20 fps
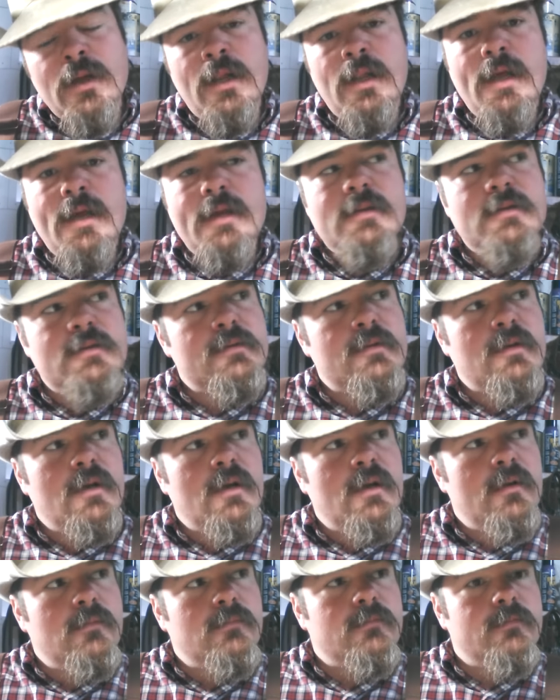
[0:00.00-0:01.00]
I liked
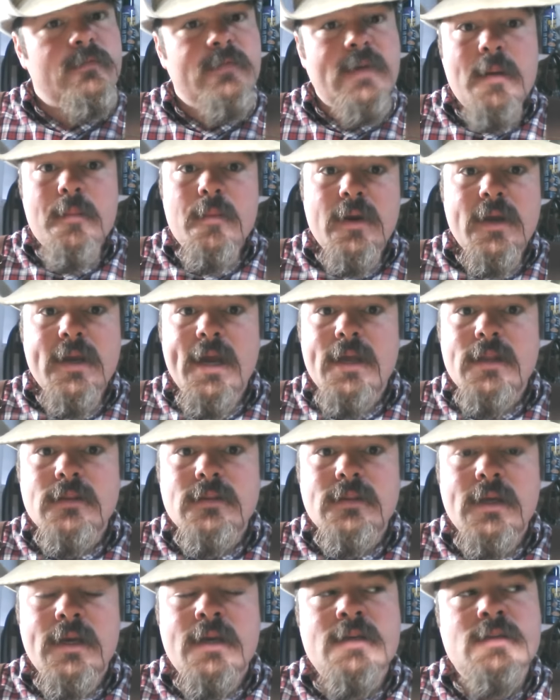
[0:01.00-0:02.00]

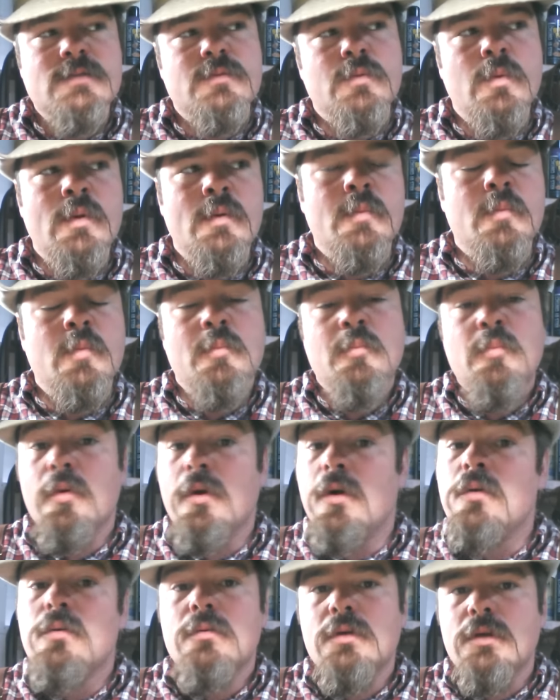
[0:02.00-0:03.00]
fabricating things when it
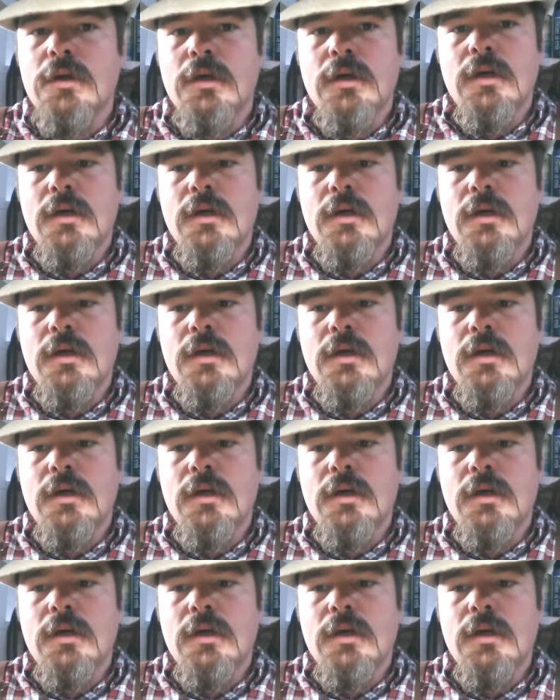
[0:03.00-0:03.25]
broke.